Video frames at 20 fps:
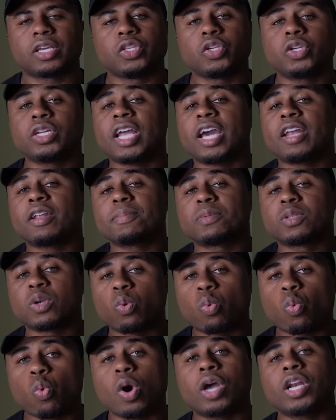You can add up to
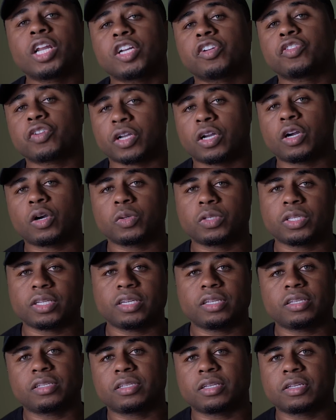100 codes in
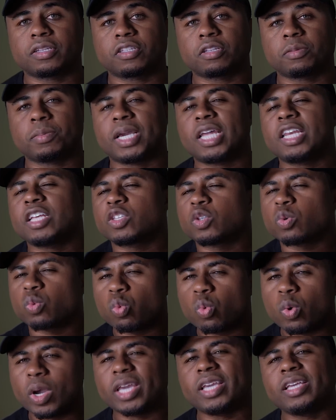this system, and it's
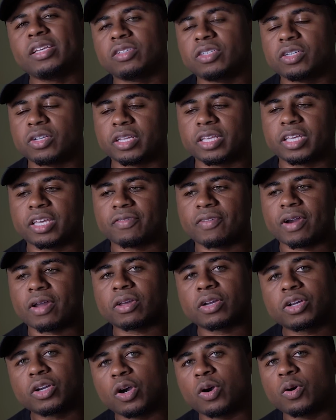way easier to give out
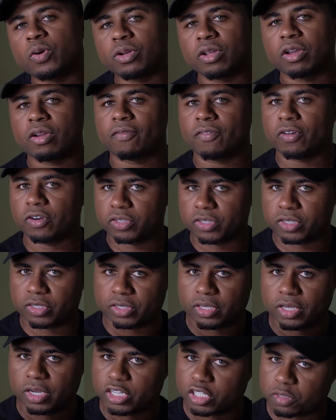a code
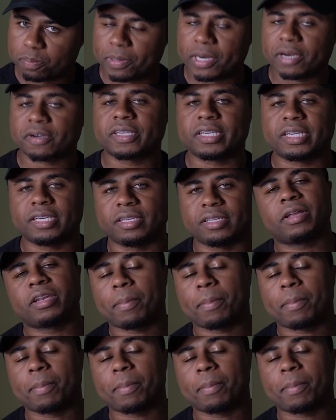versus a spare key.